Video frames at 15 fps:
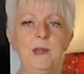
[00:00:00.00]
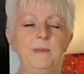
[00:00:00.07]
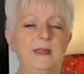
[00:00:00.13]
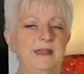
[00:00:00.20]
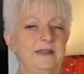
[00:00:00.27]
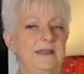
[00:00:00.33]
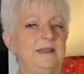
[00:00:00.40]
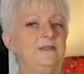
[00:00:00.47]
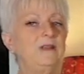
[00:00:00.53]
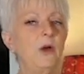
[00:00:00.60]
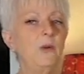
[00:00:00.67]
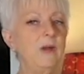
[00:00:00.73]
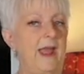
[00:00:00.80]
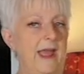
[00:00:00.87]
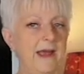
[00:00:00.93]
because I
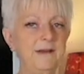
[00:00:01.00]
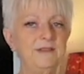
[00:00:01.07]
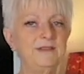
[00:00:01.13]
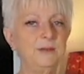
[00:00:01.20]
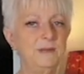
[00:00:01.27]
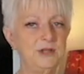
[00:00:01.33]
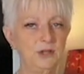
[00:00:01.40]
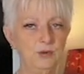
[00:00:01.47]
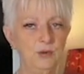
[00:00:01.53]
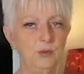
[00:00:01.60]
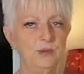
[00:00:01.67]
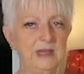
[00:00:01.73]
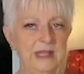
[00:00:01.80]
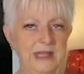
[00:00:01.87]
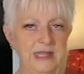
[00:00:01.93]
don't have so much
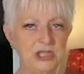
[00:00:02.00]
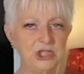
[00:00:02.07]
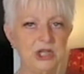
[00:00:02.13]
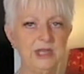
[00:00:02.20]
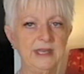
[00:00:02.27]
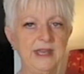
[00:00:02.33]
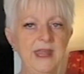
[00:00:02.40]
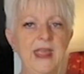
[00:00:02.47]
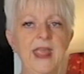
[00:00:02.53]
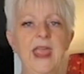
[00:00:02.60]
room in the kitchen,